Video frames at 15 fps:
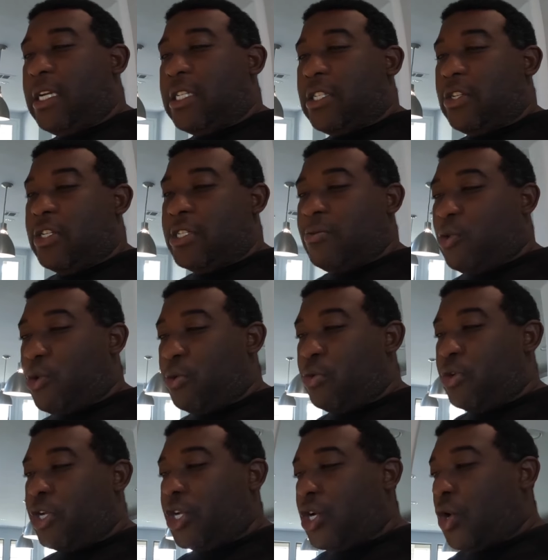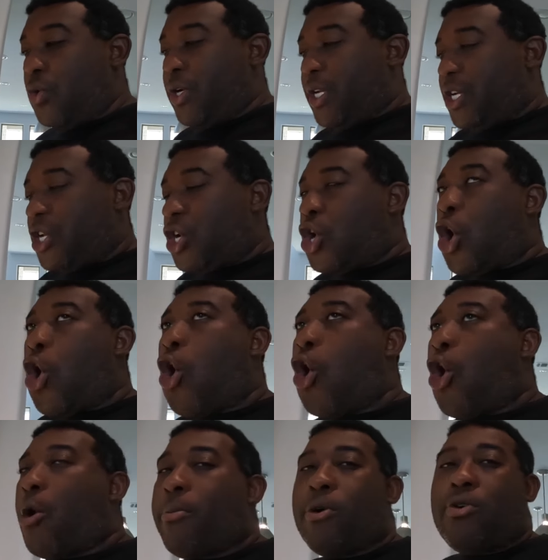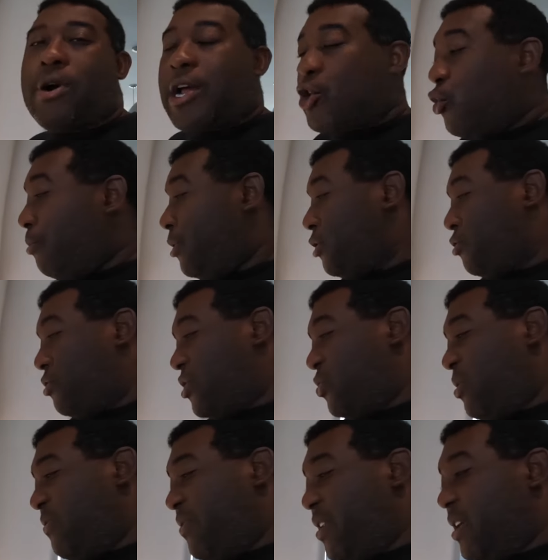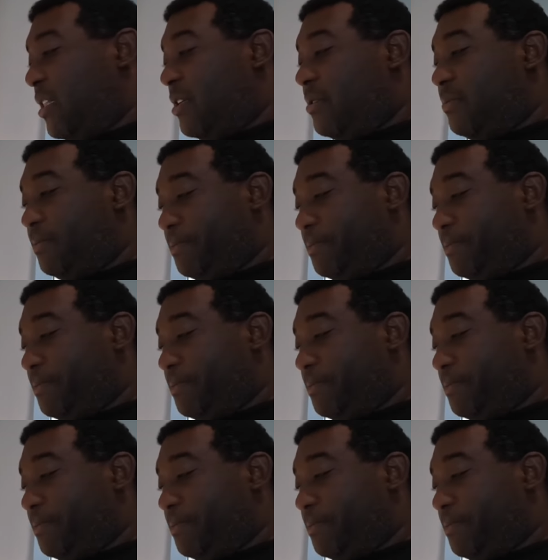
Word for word: So this morning I'm doing the golden caramel. I know I'm gonna do the sweet vanilla.